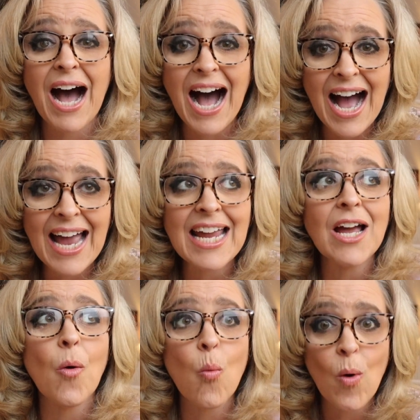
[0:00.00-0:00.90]
I
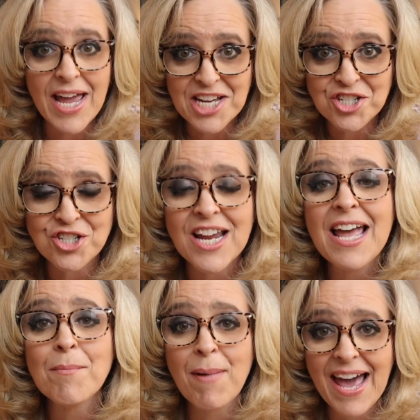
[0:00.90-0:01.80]
wished
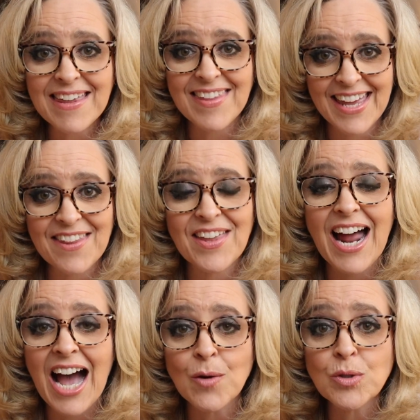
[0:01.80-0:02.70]
back then that
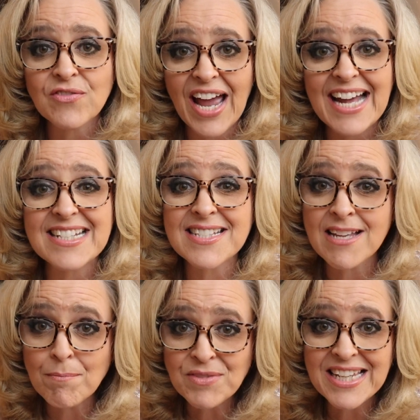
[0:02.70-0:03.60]
I would have had
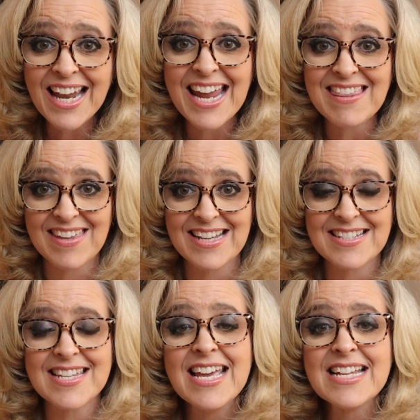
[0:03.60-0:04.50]
something like this